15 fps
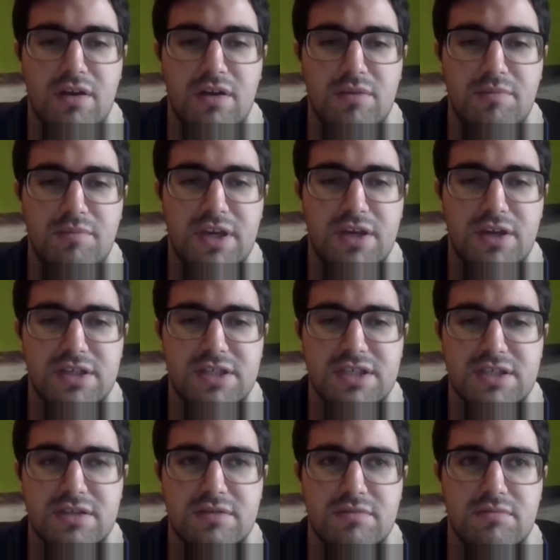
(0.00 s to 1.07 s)
Because
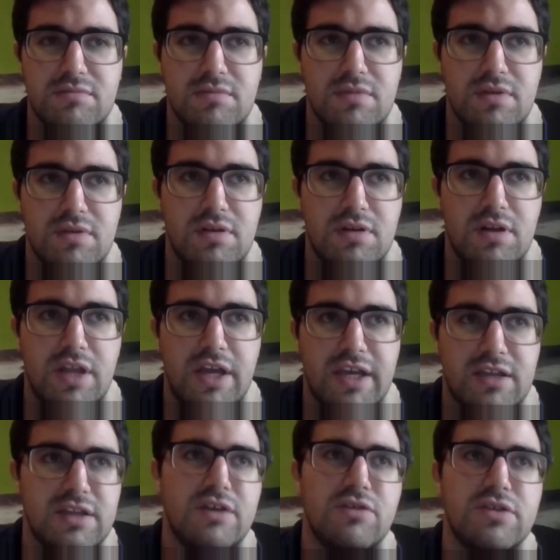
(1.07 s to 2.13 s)
like
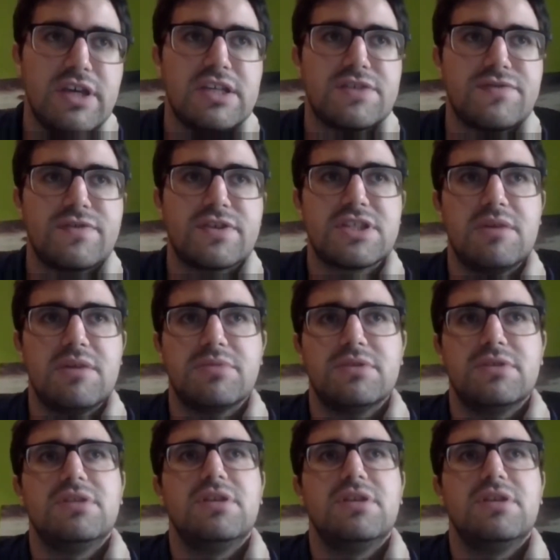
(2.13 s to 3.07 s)
nowadays, for example,